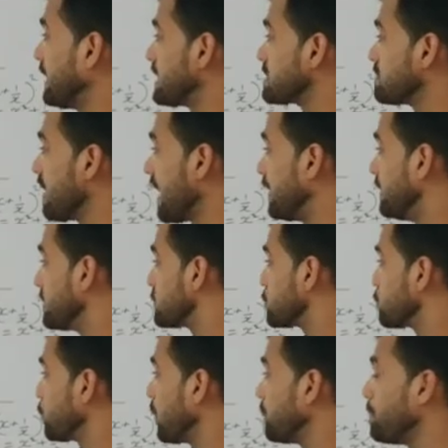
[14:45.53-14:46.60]
as minus
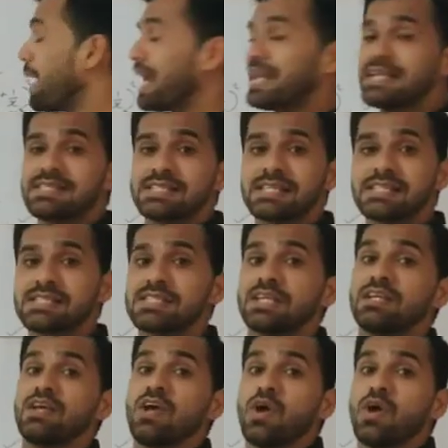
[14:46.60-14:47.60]
2 and minus 16.